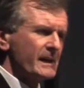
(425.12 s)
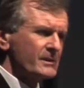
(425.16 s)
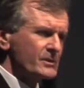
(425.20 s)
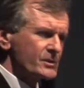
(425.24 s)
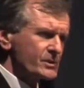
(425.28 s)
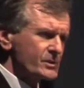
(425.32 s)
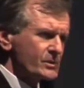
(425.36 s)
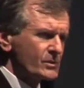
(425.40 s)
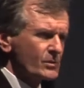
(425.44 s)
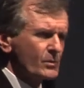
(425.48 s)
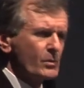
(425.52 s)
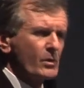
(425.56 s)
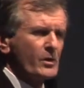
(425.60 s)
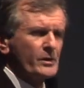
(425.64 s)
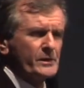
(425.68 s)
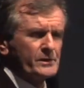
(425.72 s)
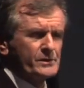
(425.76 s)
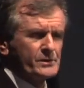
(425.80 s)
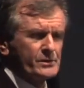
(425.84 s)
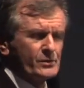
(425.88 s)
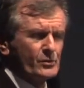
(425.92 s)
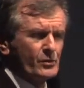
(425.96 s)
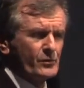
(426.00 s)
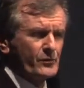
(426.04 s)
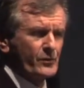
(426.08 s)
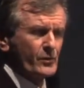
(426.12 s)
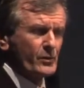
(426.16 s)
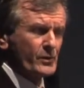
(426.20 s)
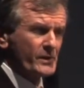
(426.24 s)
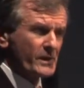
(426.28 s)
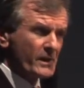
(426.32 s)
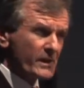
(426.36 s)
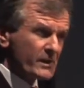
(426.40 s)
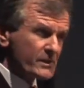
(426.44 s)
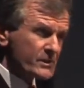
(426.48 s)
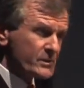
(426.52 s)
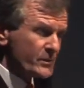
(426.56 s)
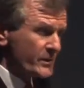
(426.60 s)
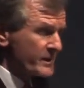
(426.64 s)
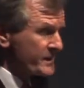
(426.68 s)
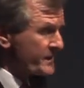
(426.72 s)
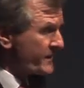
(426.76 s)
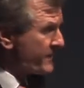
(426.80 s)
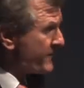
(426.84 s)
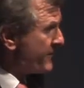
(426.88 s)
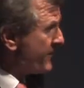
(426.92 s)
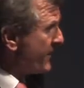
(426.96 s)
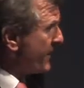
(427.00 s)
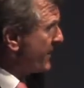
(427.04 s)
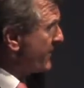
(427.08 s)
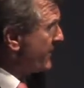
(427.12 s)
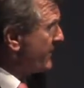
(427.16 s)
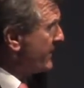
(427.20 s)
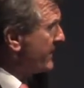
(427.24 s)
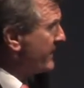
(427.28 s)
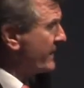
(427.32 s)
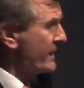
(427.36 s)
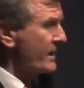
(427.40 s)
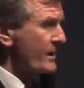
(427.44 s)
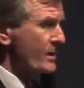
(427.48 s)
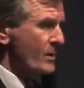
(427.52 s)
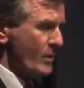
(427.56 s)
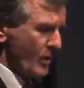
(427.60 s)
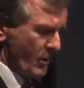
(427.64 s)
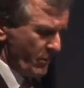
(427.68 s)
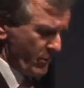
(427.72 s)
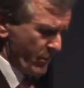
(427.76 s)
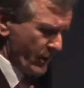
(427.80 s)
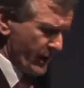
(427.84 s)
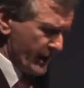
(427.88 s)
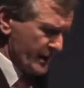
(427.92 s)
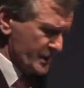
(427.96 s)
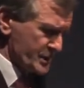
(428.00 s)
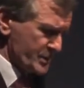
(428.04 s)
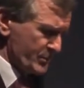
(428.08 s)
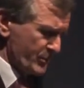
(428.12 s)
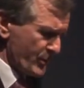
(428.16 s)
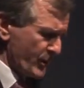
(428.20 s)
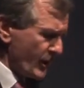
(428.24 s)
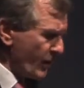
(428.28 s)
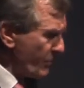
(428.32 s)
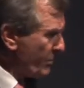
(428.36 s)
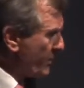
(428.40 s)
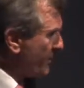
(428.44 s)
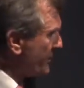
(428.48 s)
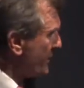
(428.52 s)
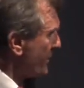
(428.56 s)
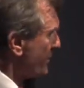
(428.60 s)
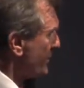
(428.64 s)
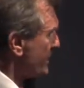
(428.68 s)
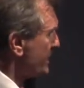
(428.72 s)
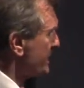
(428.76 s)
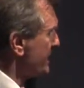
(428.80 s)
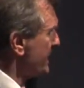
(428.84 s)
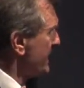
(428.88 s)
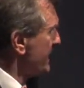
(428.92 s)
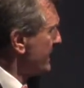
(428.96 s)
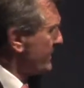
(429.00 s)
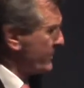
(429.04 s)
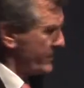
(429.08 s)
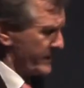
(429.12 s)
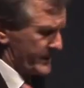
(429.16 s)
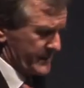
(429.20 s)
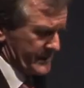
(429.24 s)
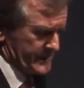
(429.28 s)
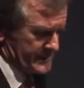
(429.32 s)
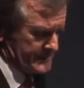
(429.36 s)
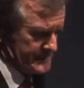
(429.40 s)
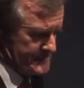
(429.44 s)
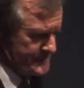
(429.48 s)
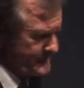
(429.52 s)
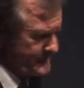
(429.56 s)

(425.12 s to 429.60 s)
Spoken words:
and so on and so forth. So it is a very complex problem that we're dealing with.